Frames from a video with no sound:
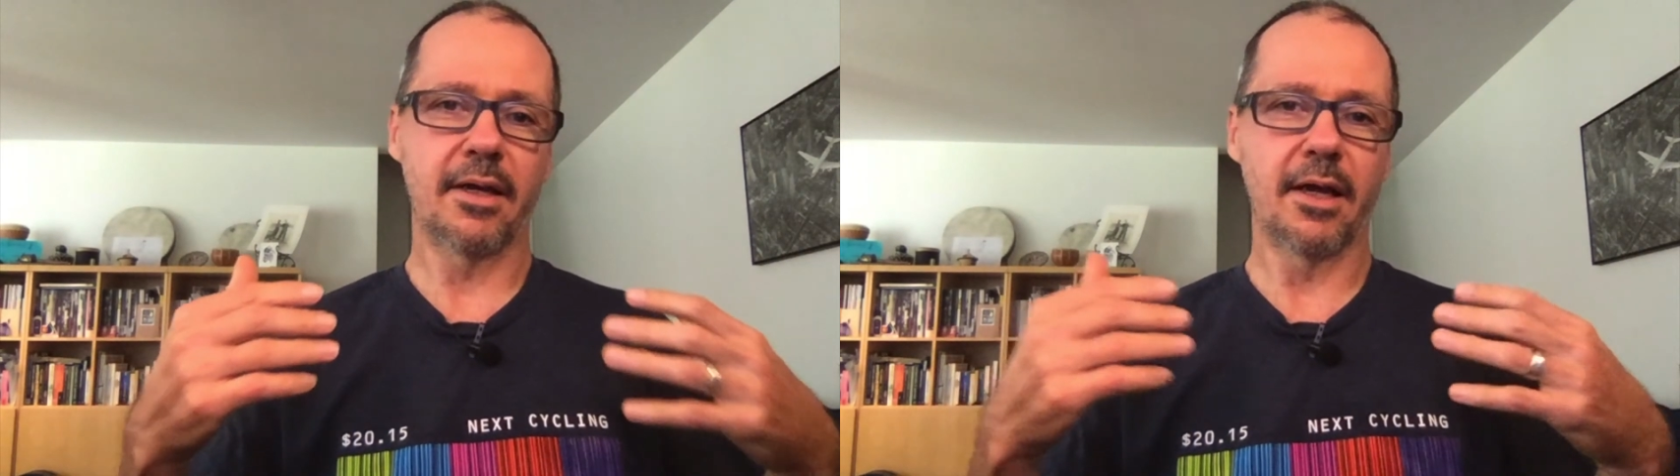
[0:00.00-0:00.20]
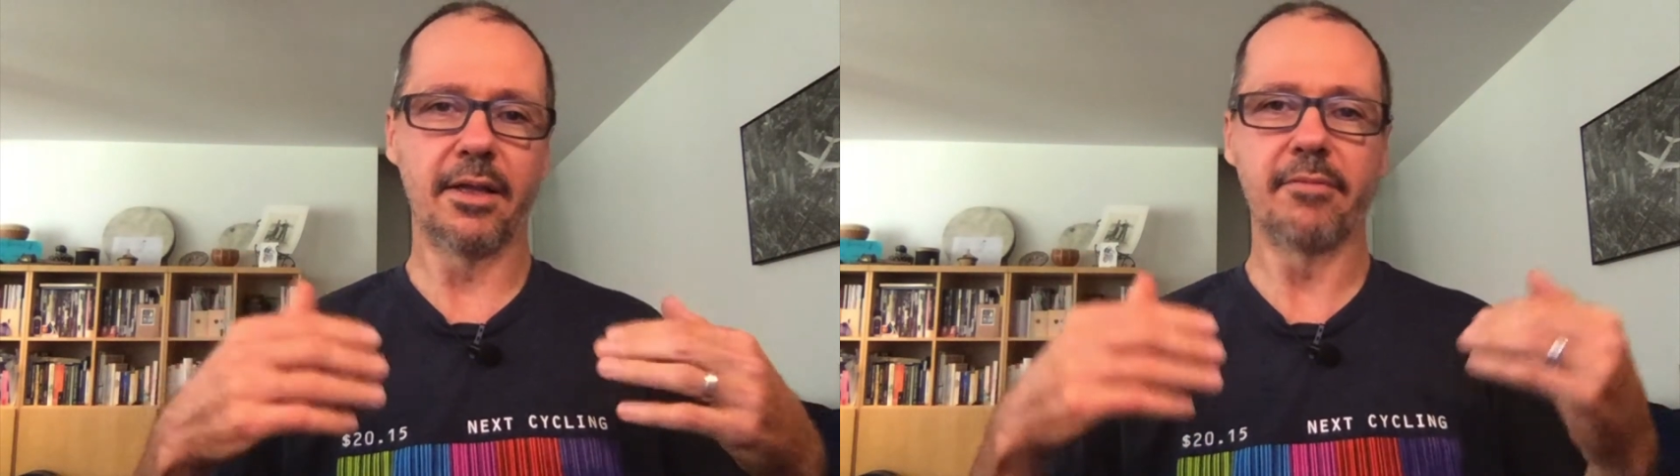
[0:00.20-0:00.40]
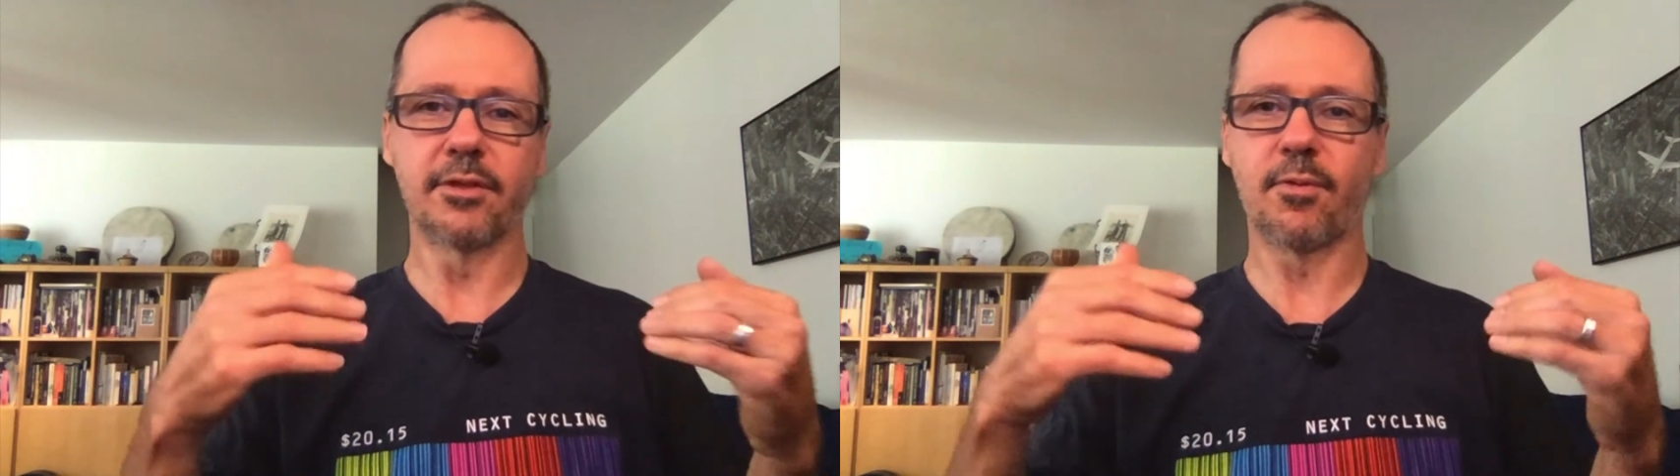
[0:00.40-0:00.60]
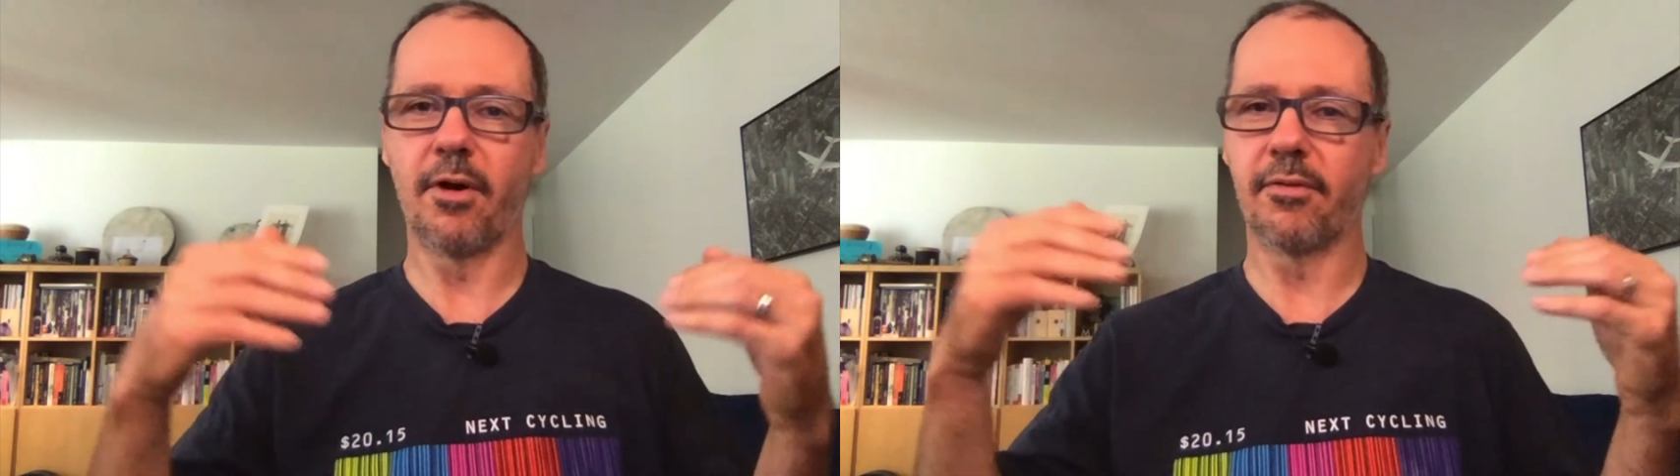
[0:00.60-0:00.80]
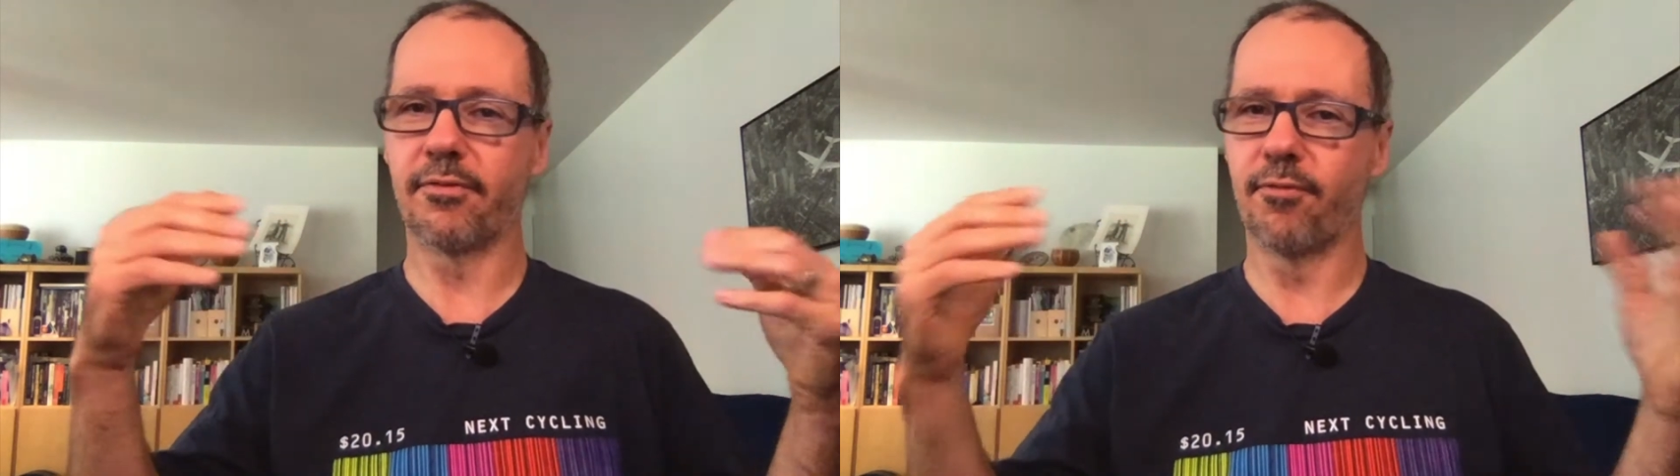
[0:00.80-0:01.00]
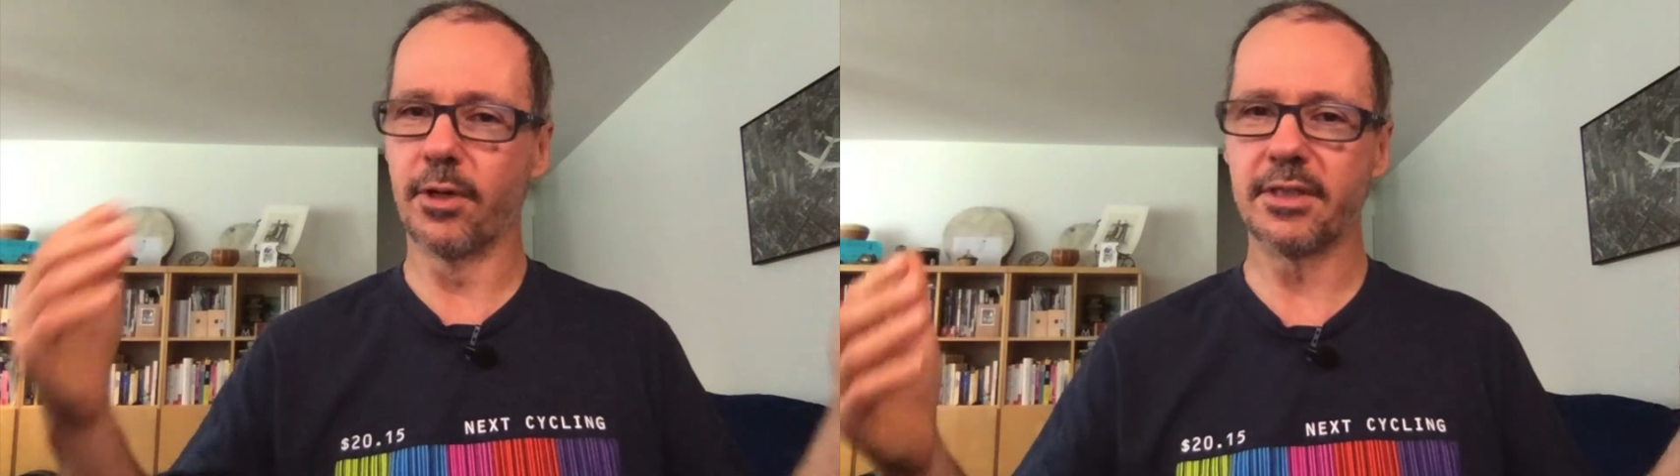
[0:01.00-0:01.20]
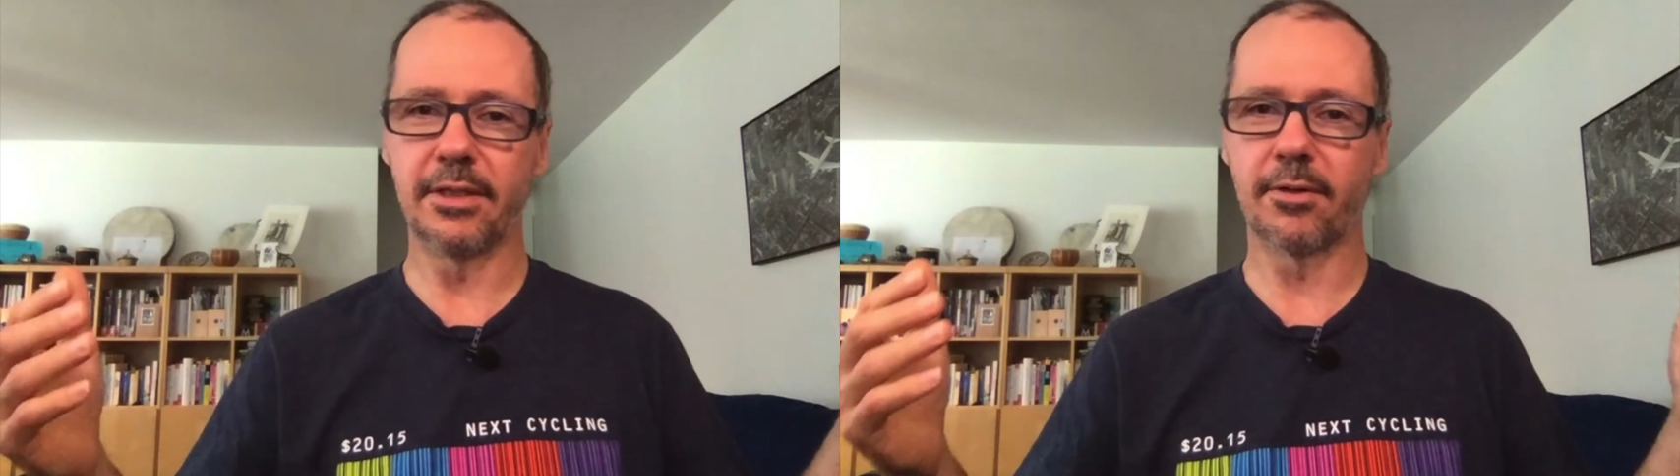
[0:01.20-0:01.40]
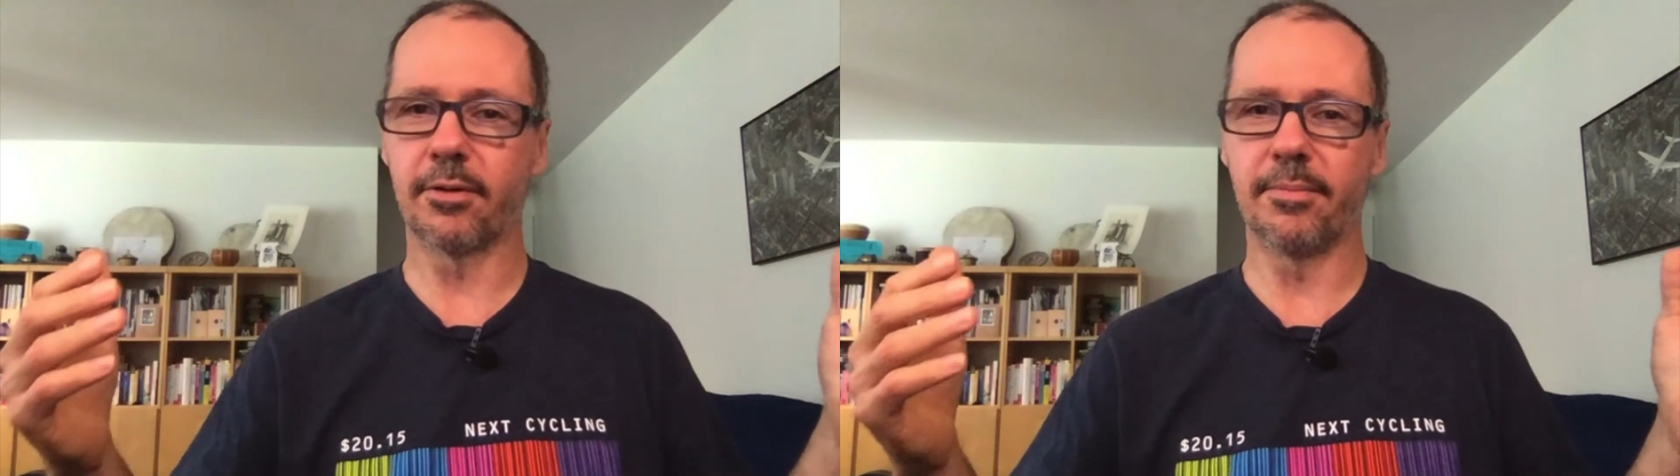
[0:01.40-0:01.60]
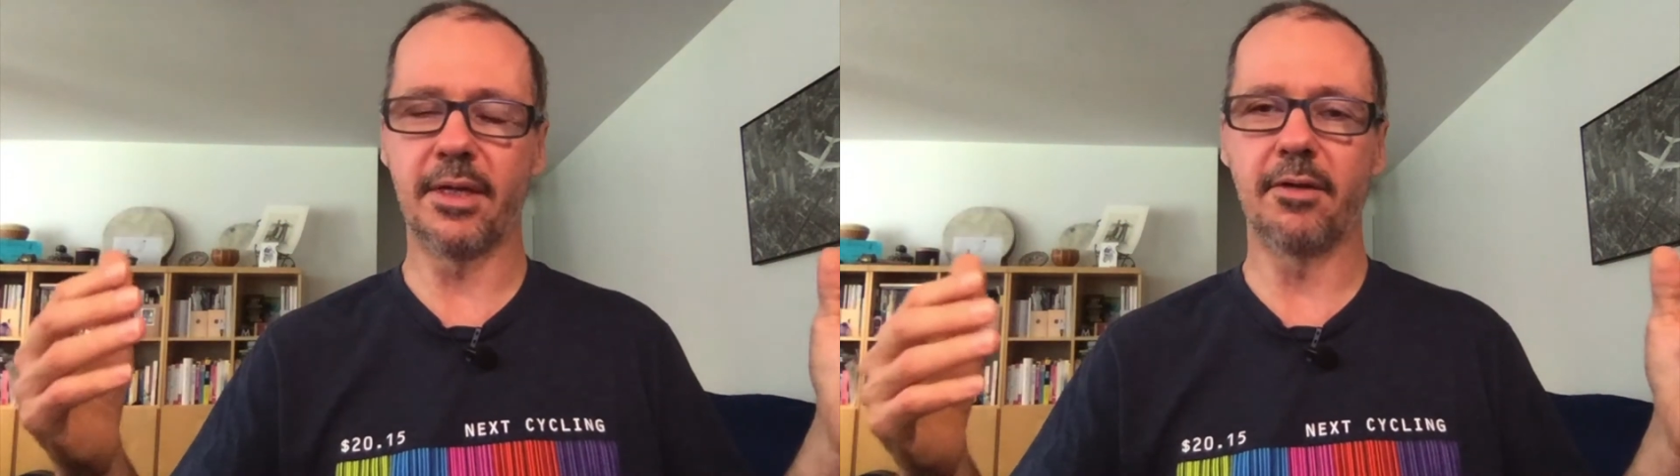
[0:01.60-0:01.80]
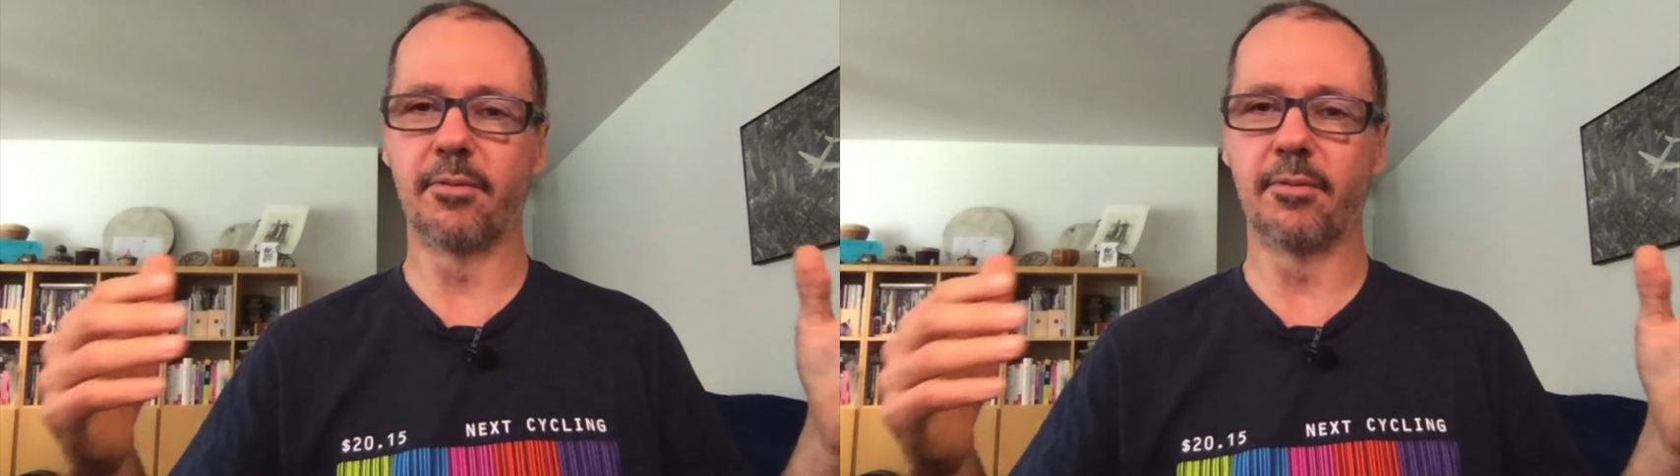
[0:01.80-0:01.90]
11, 12, 14-year-old me